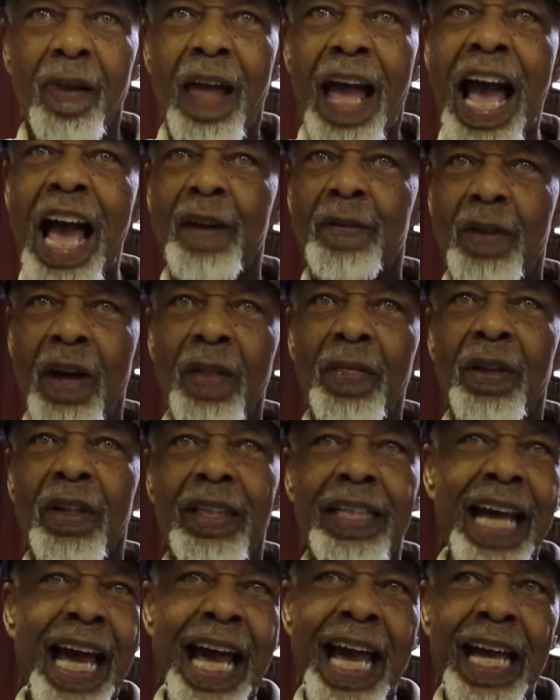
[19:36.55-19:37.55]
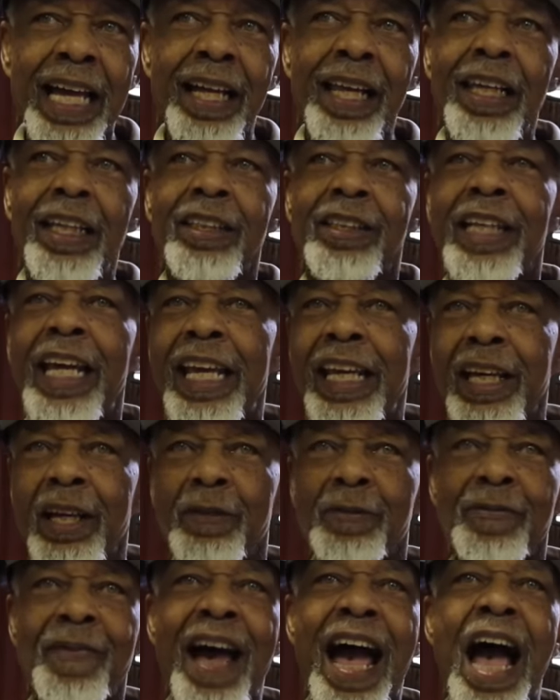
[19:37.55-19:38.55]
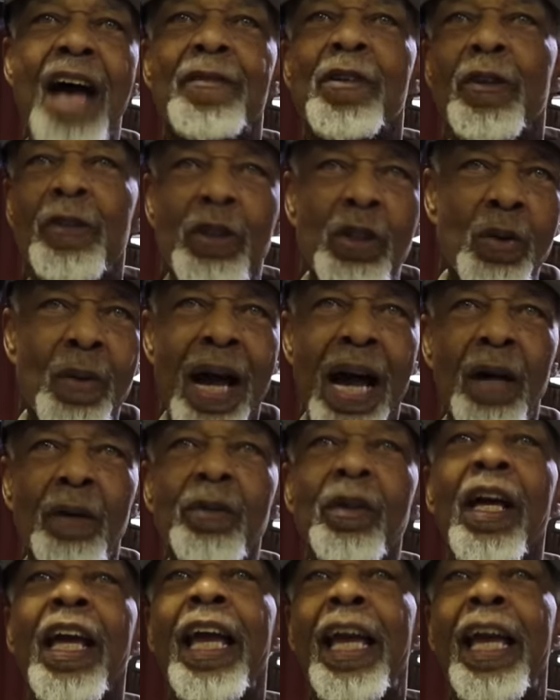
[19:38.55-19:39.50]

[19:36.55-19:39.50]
I'd rather die taking five of you out